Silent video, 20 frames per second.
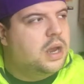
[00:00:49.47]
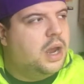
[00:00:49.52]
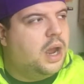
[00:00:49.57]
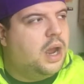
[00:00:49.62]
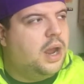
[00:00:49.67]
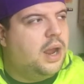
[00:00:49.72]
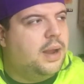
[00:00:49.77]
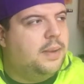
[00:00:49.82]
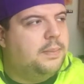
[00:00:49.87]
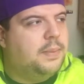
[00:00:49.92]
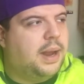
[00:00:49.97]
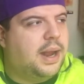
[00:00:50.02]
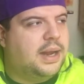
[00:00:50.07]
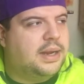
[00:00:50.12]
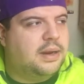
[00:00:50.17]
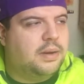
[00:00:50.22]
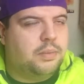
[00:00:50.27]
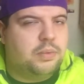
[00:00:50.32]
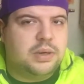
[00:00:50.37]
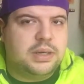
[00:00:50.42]
And
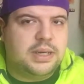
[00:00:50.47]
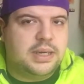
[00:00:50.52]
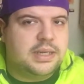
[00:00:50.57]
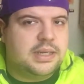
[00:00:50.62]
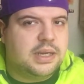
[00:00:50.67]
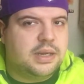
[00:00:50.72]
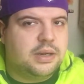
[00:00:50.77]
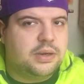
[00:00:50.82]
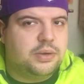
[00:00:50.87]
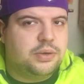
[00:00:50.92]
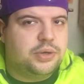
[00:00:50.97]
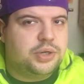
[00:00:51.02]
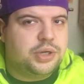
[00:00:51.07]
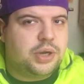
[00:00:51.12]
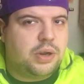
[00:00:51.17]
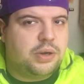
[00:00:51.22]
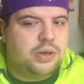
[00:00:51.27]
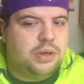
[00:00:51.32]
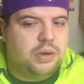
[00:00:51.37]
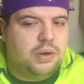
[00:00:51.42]
I wanted to
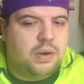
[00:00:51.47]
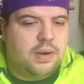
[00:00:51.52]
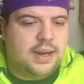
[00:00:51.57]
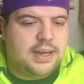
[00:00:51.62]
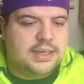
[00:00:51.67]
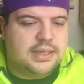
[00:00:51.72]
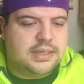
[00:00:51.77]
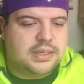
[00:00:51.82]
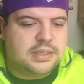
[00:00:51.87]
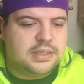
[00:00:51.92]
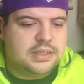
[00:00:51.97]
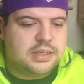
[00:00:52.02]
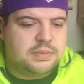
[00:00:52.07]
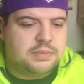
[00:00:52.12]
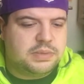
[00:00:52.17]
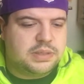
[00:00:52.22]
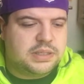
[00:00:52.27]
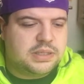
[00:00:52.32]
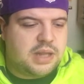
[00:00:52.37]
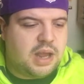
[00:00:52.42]
show you guys
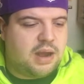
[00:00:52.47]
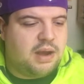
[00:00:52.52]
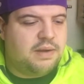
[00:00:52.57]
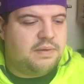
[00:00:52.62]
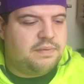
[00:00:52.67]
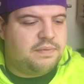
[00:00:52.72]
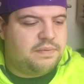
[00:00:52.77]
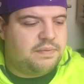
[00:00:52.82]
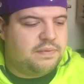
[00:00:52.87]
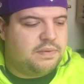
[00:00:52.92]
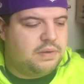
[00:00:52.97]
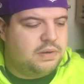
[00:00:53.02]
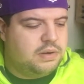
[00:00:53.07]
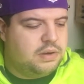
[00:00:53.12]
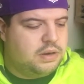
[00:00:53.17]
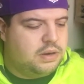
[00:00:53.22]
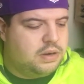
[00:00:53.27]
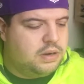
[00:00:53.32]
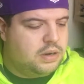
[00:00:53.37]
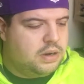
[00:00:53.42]
some stuff,
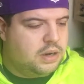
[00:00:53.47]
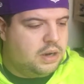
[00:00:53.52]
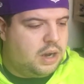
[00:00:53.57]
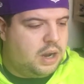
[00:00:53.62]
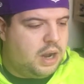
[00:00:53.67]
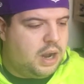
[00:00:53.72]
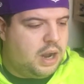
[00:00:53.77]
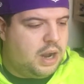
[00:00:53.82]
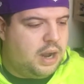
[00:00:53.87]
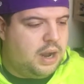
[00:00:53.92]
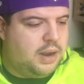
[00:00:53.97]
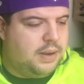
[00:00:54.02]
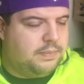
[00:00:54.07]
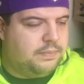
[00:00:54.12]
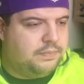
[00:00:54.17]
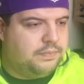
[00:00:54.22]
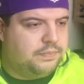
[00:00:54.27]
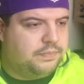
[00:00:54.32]
a